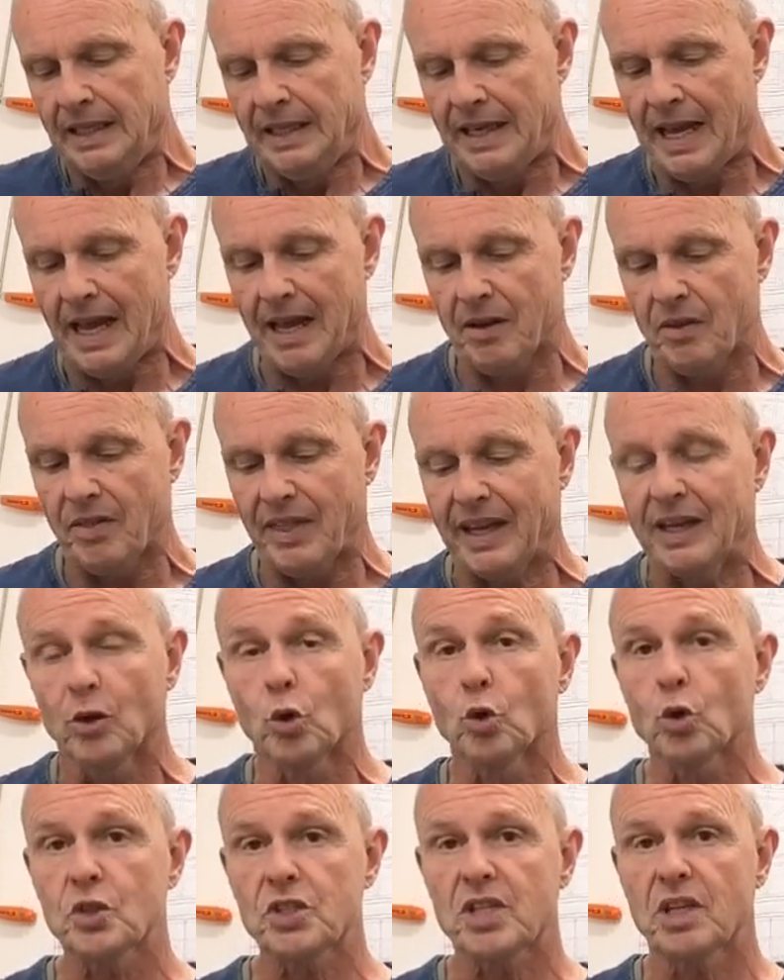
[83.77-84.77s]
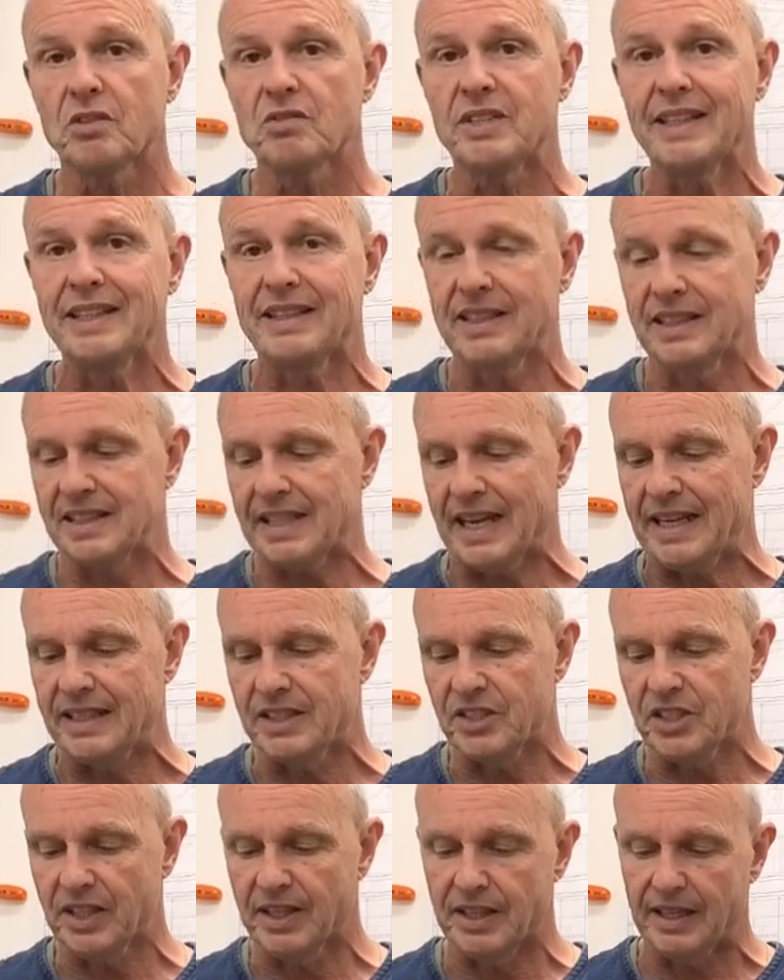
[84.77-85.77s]
Now they also did this
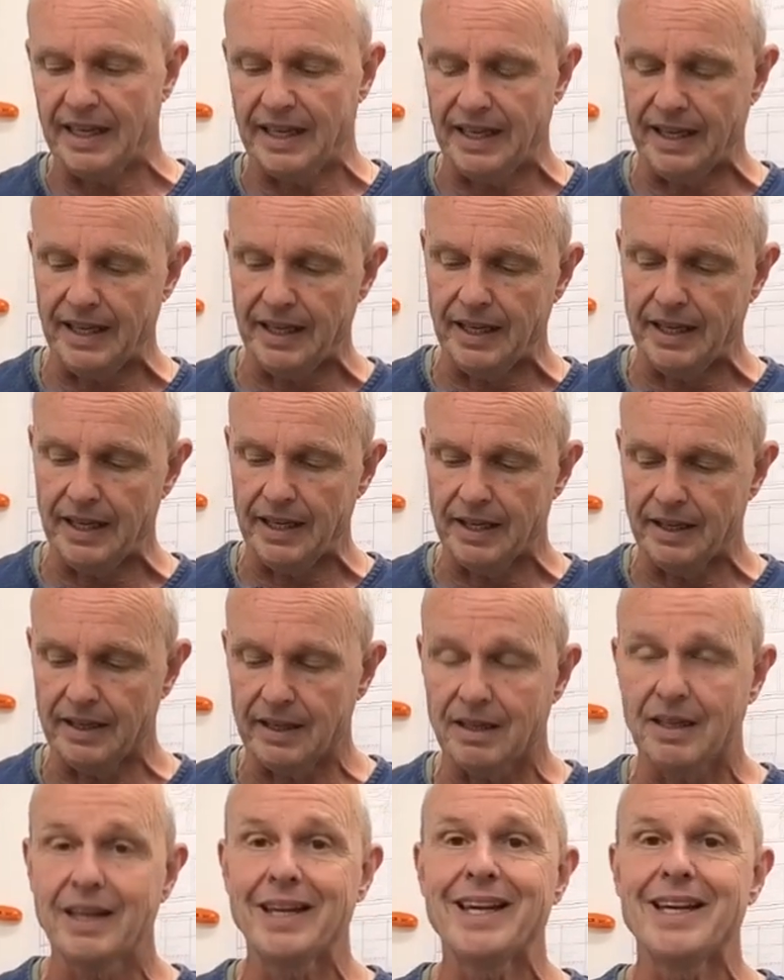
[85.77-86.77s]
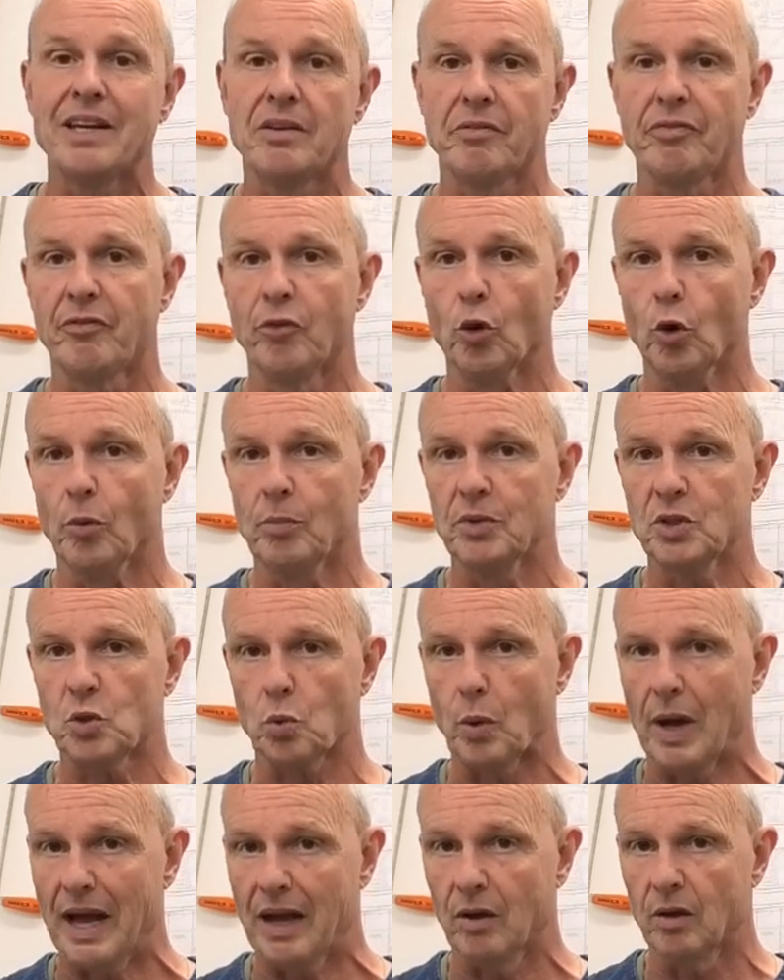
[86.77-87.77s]
engine in kit form as
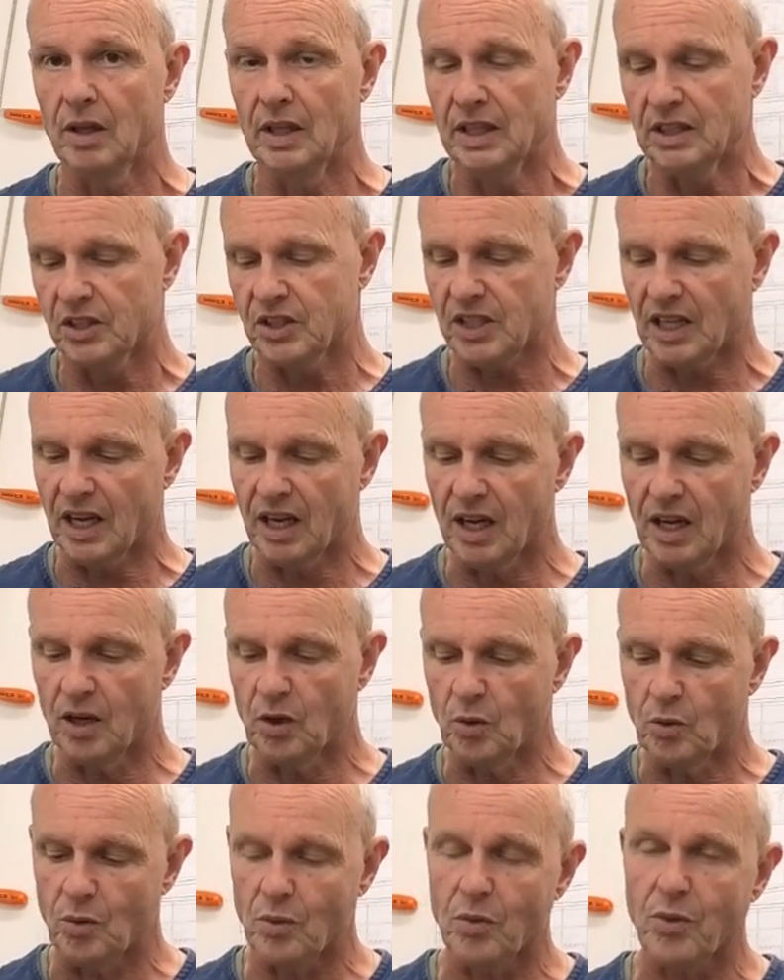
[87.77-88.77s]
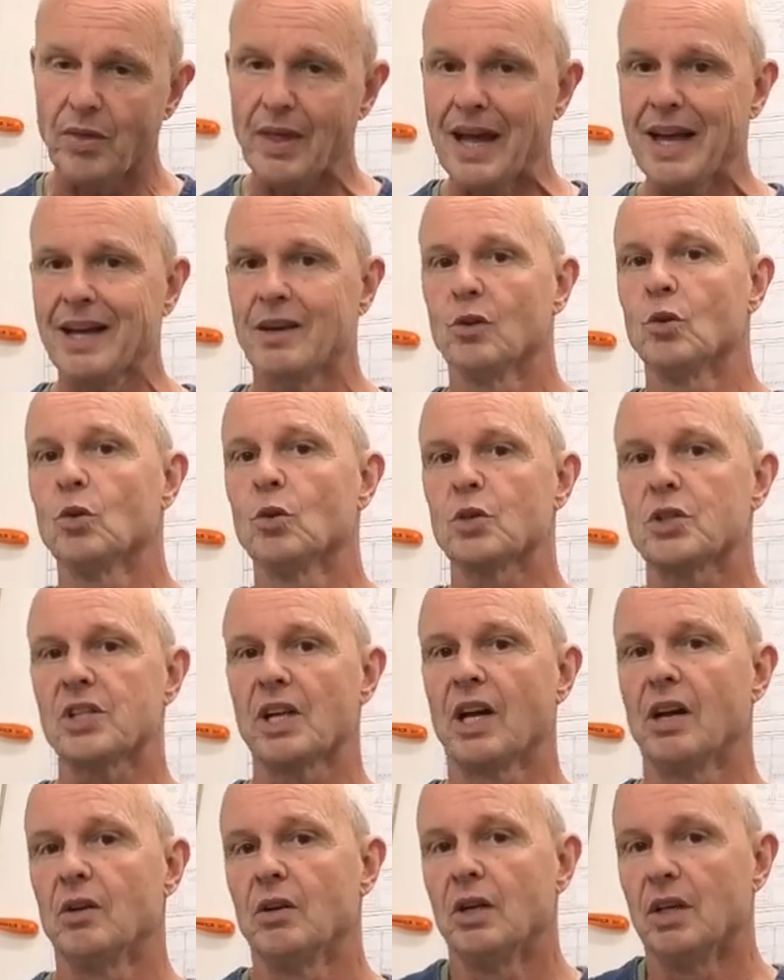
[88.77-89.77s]
well so that
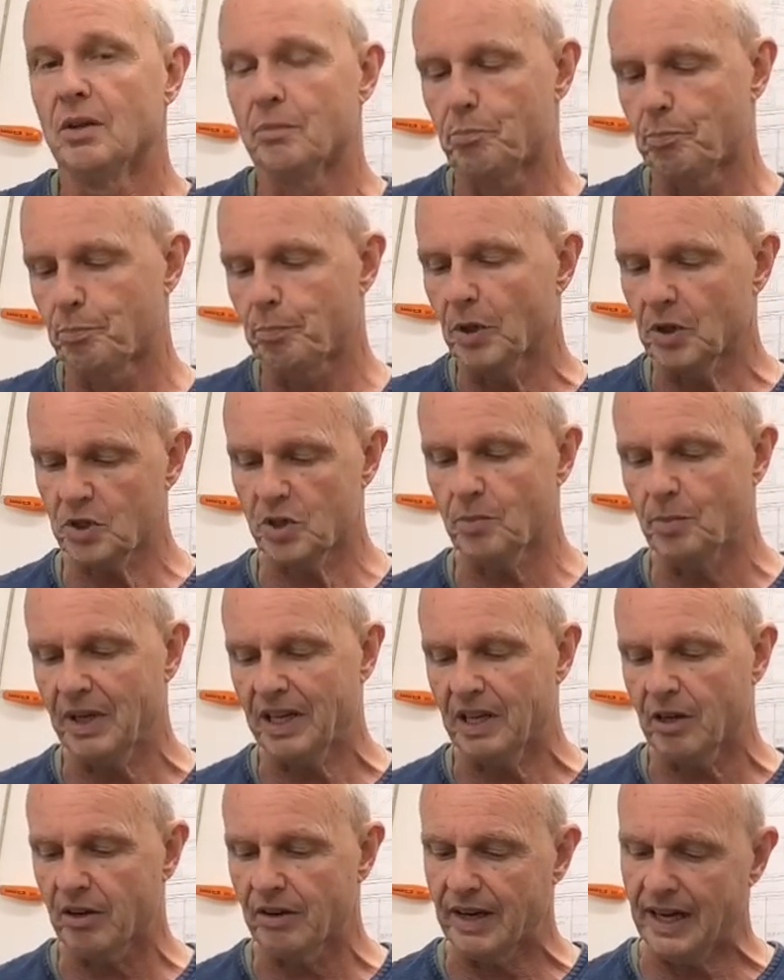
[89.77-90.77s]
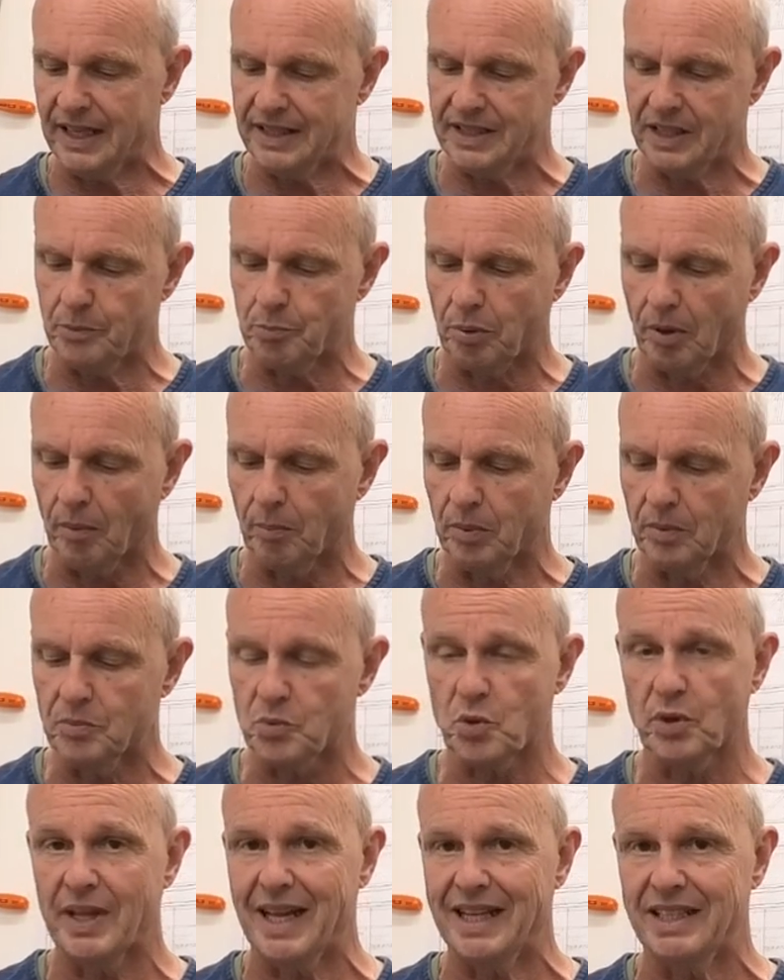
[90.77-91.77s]
also possibly created
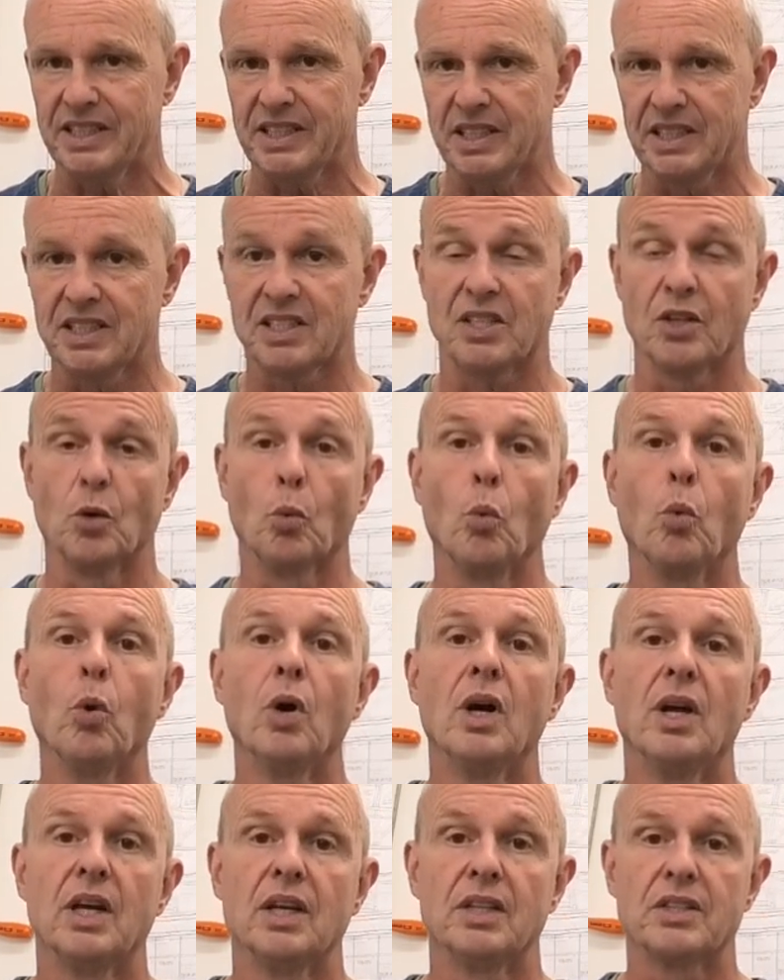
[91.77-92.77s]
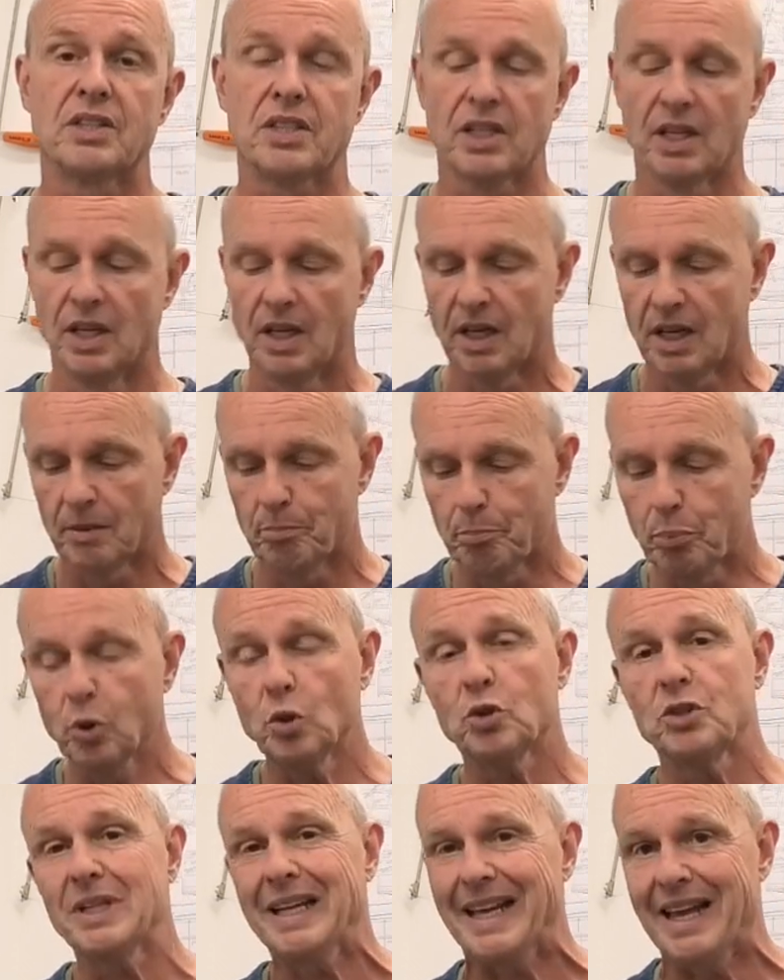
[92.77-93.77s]
problems with engines that weren't
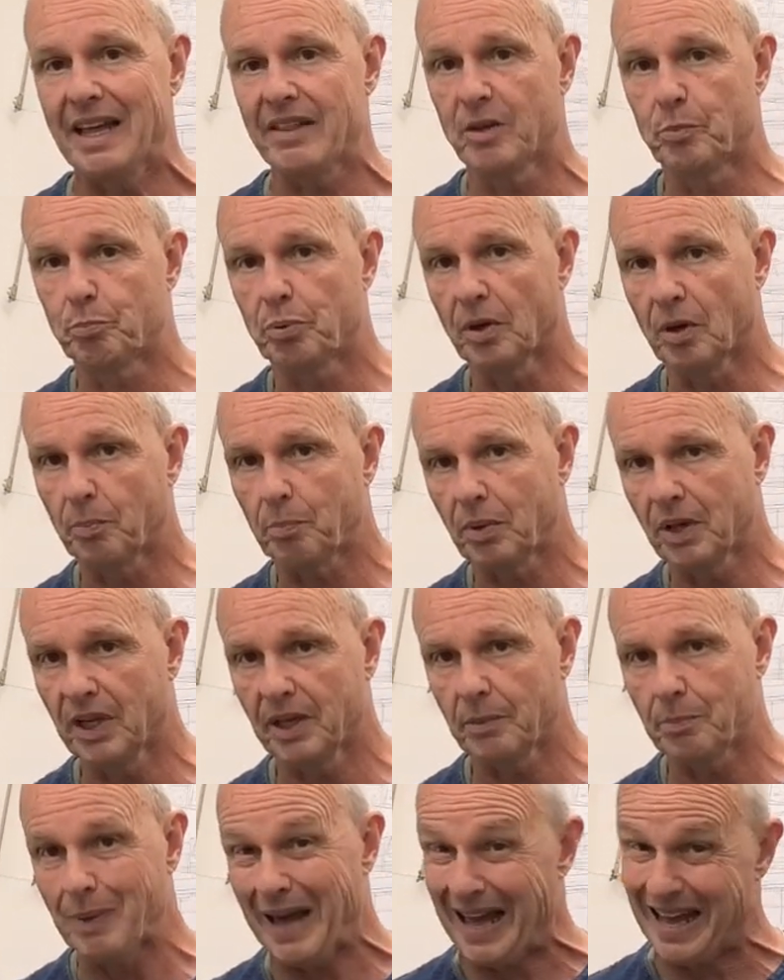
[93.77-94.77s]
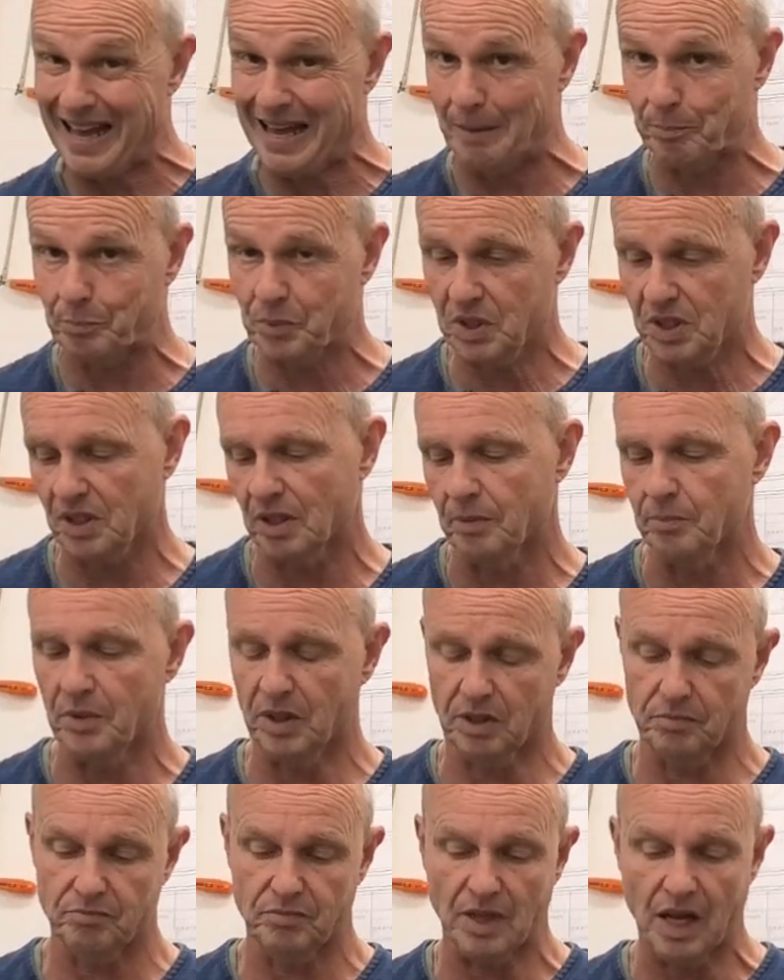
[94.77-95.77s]
put together properly perhaps I'm
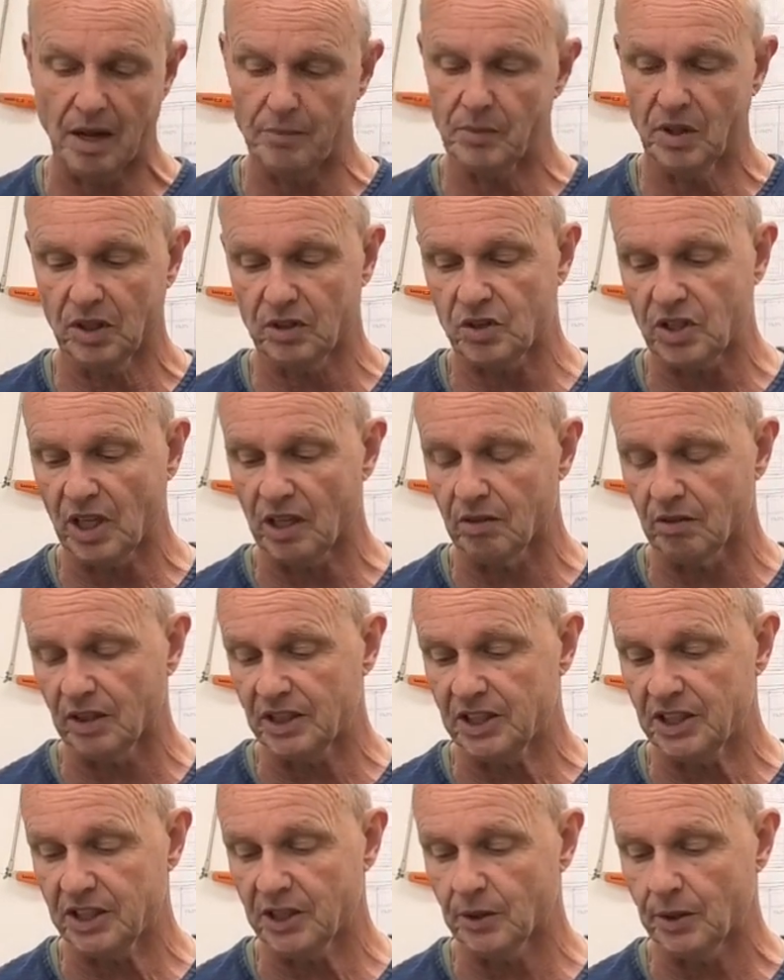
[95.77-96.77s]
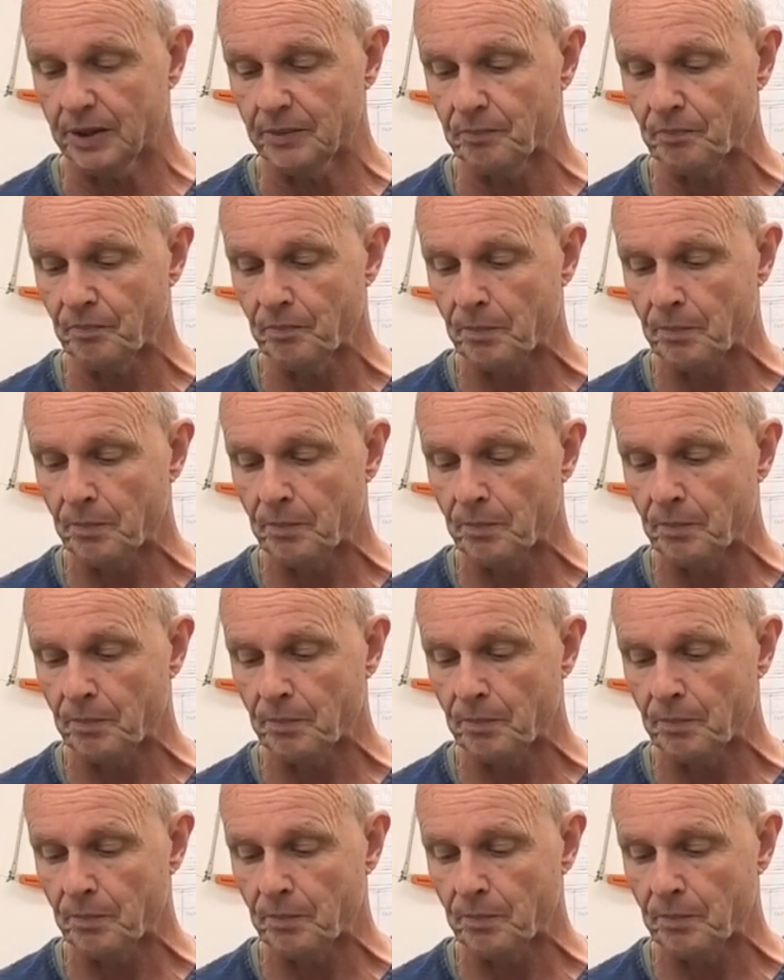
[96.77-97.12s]
not I'm not totally sure